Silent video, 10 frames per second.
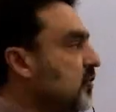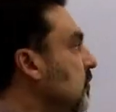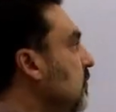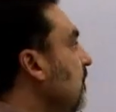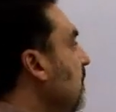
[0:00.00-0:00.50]
to
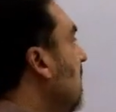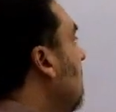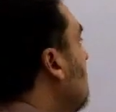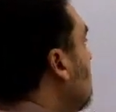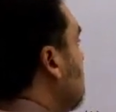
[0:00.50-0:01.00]
you.
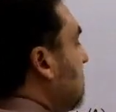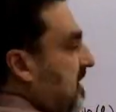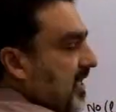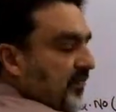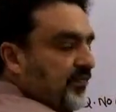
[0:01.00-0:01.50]

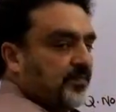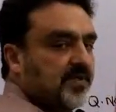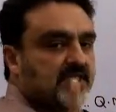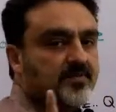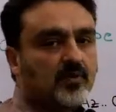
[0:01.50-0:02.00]
Just if
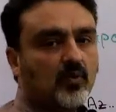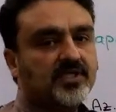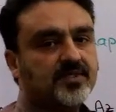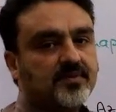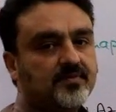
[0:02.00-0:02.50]
principal
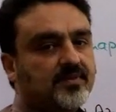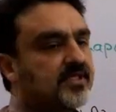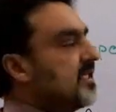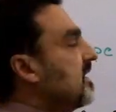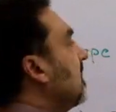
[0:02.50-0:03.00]
quantum number